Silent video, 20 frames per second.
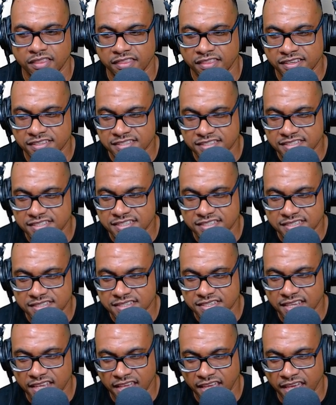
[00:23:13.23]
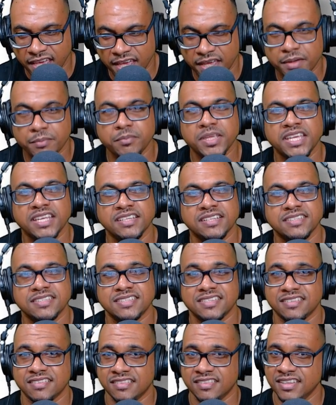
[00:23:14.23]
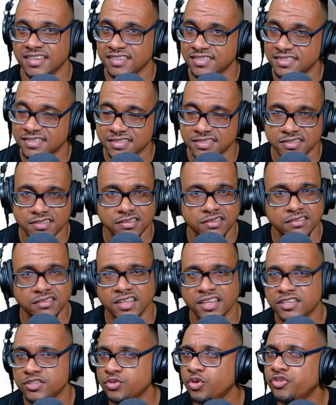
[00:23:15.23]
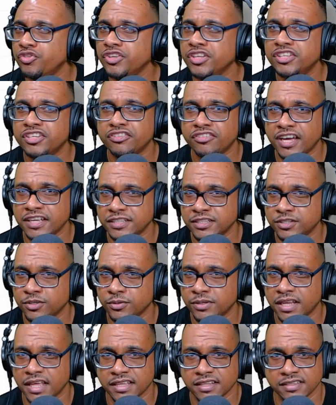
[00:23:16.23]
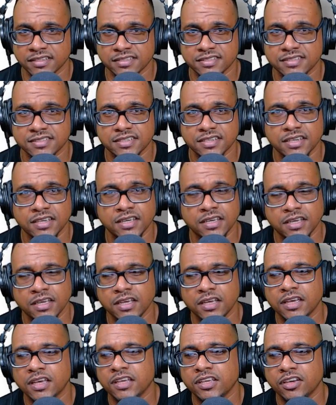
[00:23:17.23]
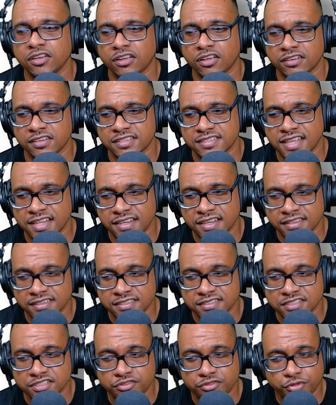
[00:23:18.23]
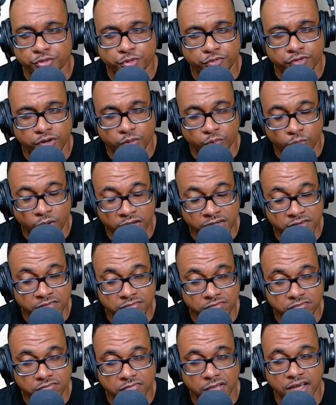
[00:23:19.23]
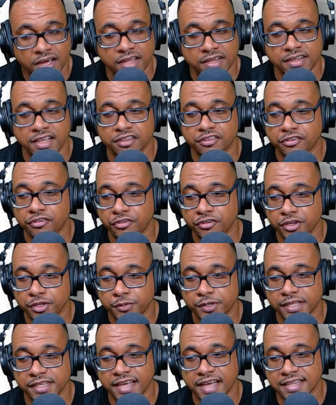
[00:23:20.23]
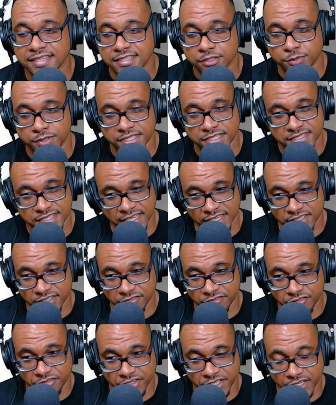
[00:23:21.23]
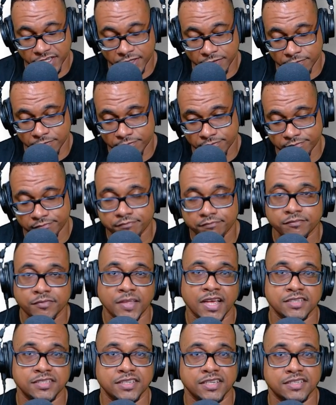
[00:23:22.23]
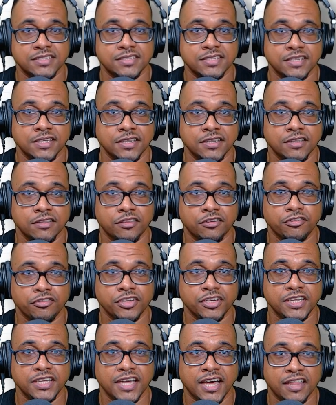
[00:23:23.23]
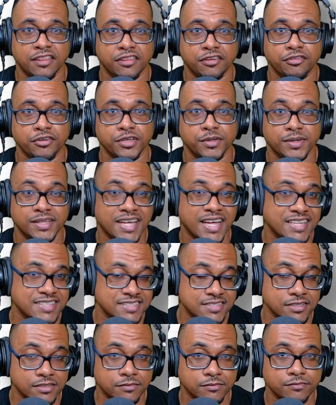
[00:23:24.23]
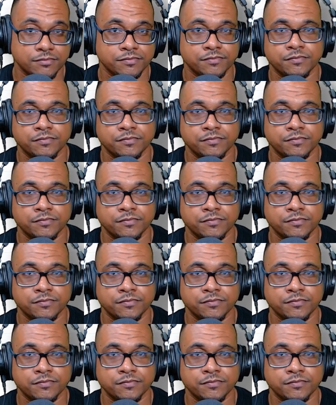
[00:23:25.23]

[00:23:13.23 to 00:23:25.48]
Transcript: this here means this, there's no need to write it out like this. You'll understand that this is 3 over 1, and that 3 could cancel with this negative 3 here. As you can see, 3 and 3 could cancel.